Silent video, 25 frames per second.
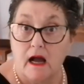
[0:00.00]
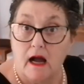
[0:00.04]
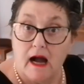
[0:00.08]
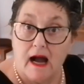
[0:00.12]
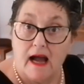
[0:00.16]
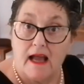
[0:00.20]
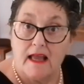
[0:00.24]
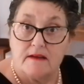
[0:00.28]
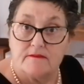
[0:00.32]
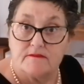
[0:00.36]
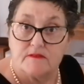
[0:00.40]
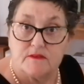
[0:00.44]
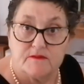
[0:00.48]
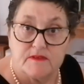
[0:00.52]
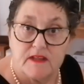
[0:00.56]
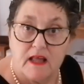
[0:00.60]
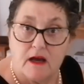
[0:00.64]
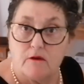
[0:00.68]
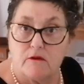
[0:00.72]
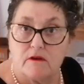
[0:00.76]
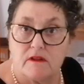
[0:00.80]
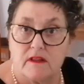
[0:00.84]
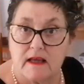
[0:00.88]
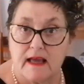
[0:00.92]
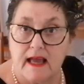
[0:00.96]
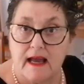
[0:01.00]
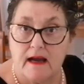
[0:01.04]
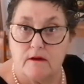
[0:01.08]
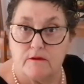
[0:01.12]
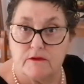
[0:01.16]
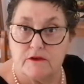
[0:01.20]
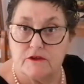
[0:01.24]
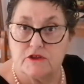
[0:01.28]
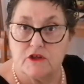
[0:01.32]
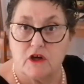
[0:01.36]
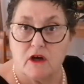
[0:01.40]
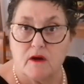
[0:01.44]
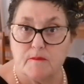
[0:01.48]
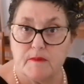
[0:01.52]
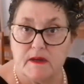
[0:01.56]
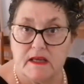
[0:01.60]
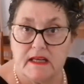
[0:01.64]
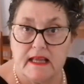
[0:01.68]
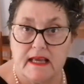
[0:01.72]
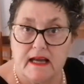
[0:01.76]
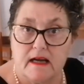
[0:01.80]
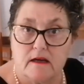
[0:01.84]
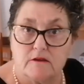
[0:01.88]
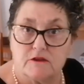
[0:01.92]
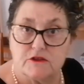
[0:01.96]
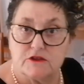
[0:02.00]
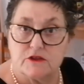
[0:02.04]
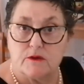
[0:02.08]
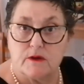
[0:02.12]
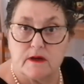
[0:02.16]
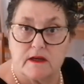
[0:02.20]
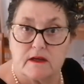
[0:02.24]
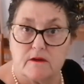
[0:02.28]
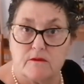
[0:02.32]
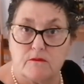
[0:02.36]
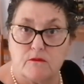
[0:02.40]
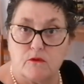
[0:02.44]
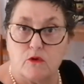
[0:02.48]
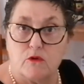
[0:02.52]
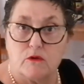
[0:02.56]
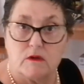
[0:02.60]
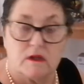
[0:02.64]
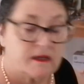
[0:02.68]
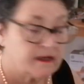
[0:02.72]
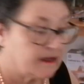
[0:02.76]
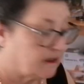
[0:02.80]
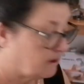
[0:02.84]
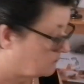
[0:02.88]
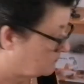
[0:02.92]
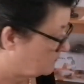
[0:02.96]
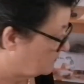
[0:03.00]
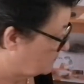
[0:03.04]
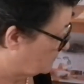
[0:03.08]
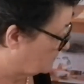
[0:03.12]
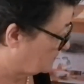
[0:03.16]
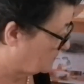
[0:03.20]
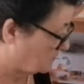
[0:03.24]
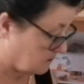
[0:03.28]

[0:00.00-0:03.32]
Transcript: I have to flour the countertop anyhow so I can roll it out.